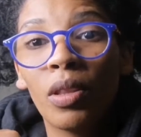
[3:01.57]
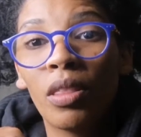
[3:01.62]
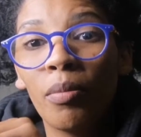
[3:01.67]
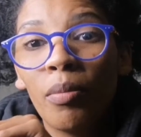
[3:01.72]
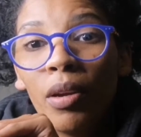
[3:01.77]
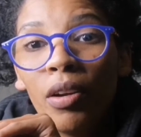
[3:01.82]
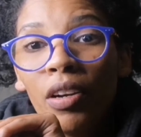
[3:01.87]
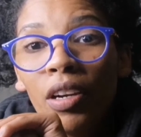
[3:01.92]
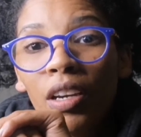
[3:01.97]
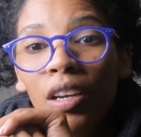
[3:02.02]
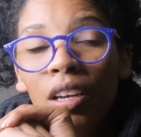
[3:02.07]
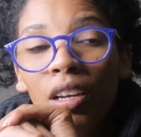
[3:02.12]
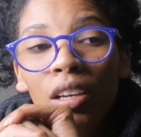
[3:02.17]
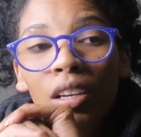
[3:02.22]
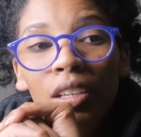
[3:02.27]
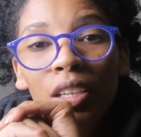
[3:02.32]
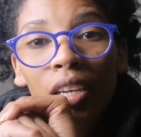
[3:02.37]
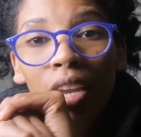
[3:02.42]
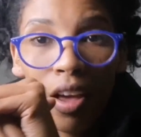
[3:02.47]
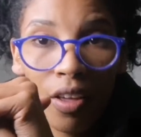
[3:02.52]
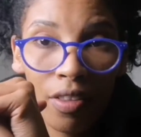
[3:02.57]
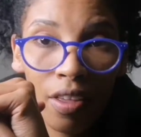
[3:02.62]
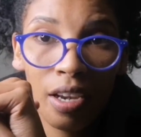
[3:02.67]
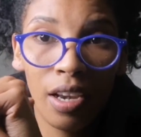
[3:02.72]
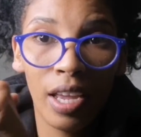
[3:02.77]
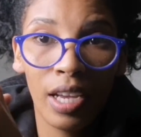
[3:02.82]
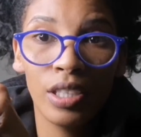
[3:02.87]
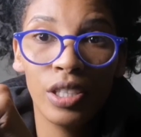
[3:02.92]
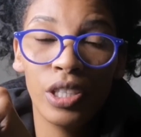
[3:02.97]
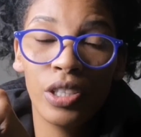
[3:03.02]
with America. Now that
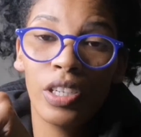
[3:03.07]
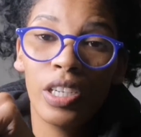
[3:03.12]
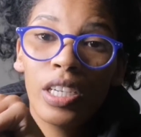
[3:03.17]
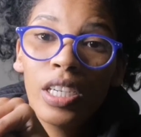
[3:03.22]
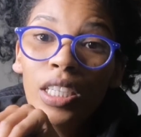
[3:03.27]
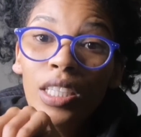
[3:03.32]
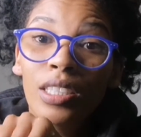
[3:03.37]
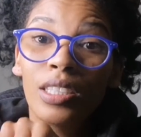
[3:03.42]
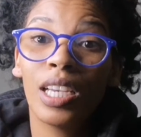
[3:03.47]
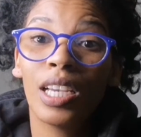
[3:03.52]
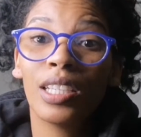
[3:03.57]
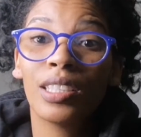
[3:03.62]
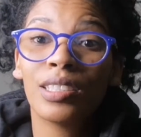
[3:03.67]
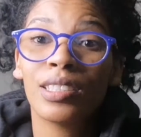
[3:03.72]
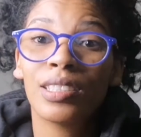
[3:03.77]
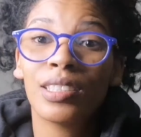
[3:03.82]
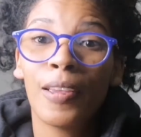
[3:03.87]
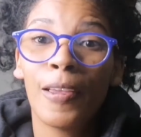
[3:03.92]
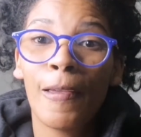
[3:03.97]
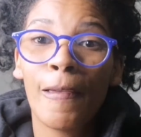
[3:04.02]
Nigeria needs us,